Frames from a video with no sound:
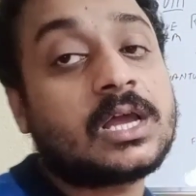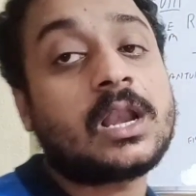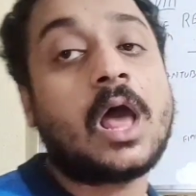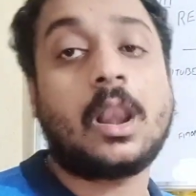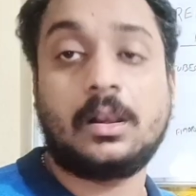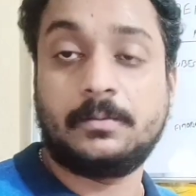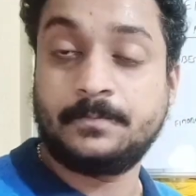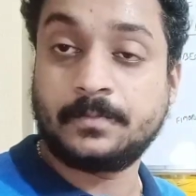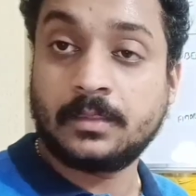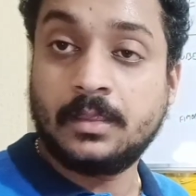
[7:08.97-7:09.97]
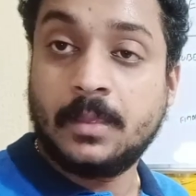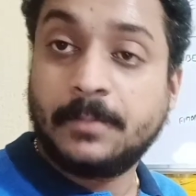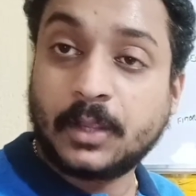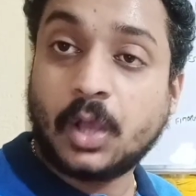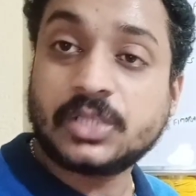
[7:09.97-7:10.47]
canal
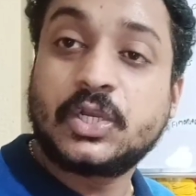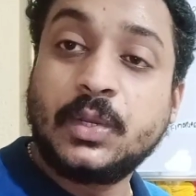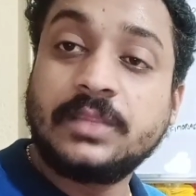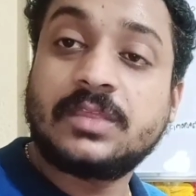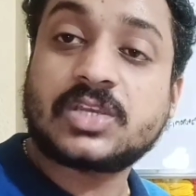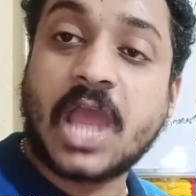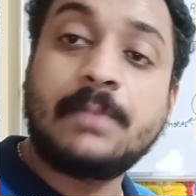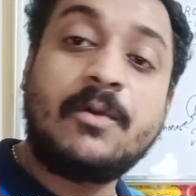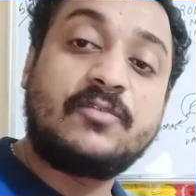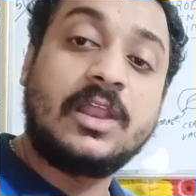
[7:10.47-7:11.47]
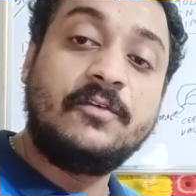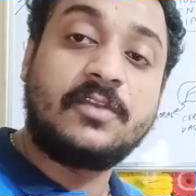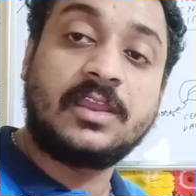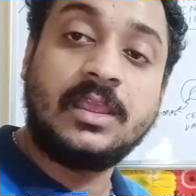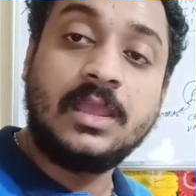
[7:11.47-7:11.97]
because during the time of
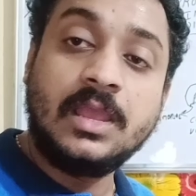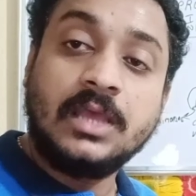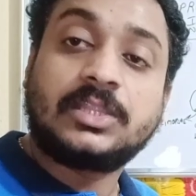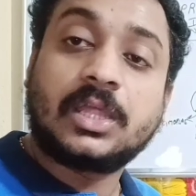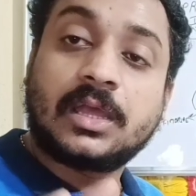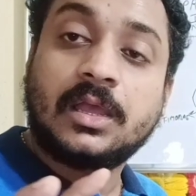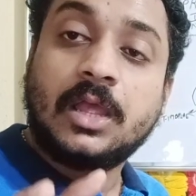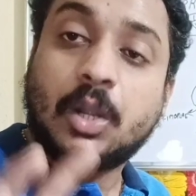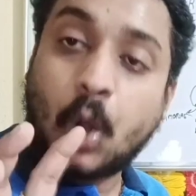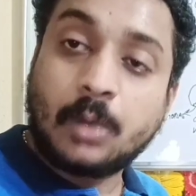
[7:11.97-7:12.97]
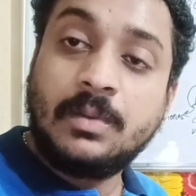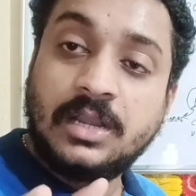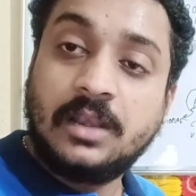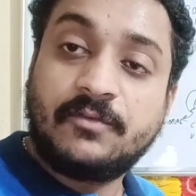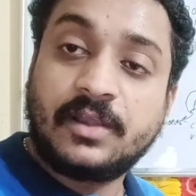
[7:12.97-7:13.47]
delivery, the normal
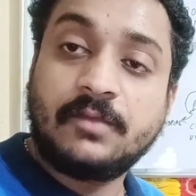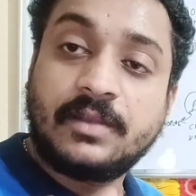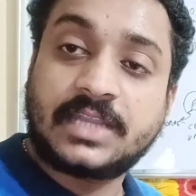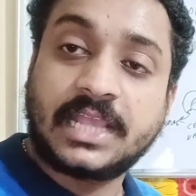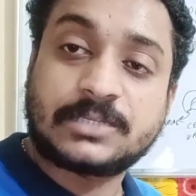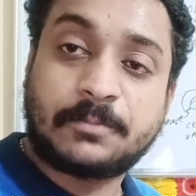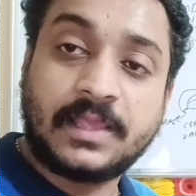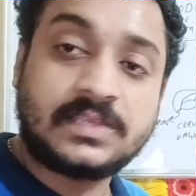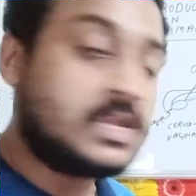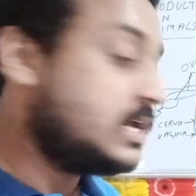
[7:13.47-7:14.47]
delivery when takes place,